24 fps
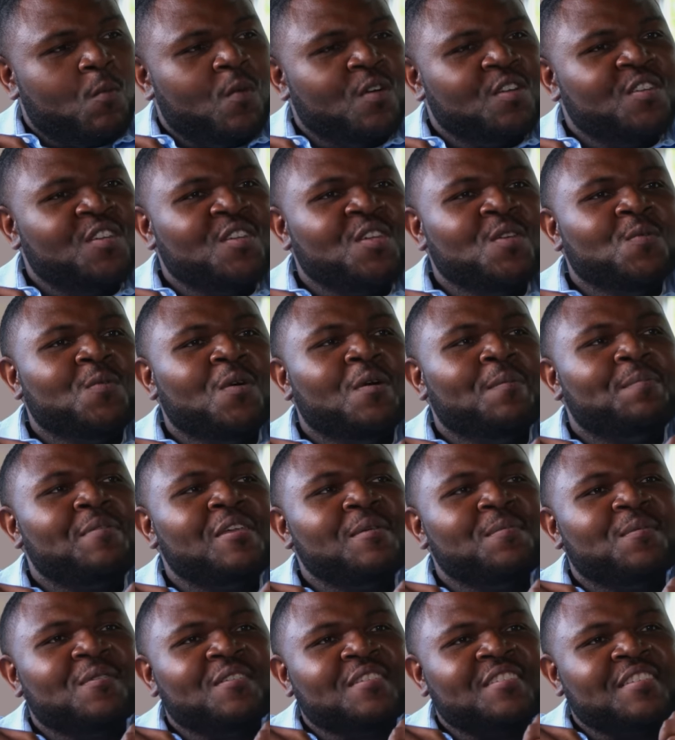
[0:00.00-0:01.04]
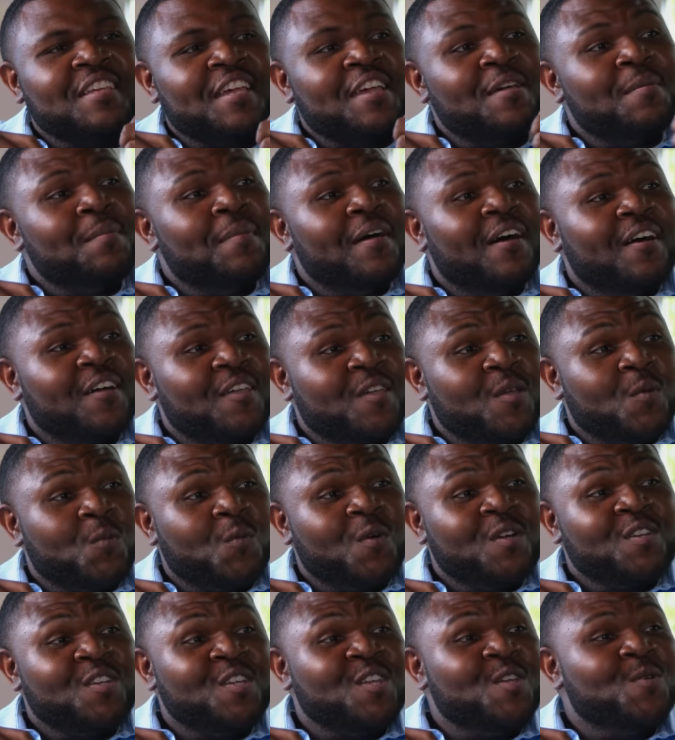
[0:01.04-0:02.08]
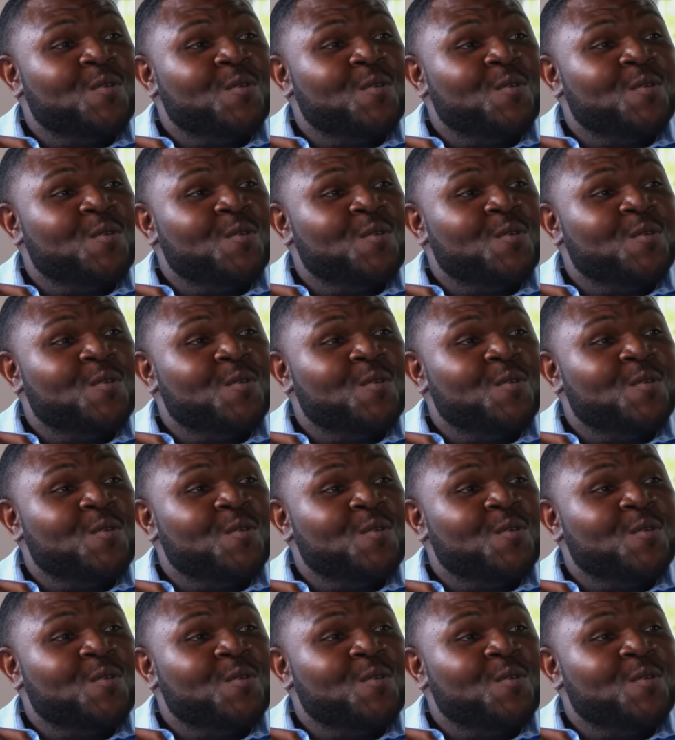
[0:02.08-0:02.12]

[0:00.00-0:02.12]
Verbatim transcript: What do you want people to say about you? What do